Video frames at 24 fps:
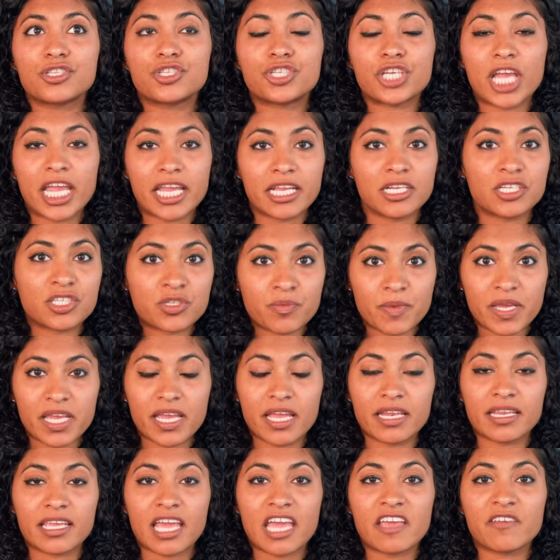changed
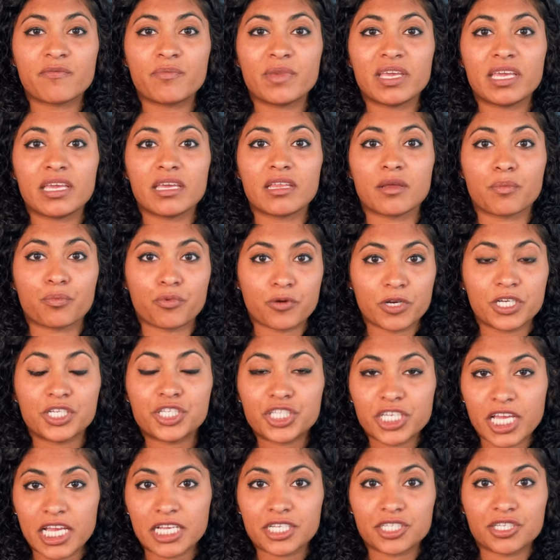me and gave me an
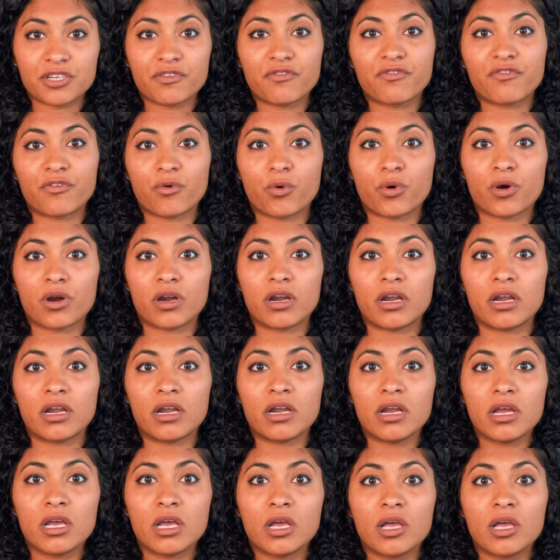appreciation for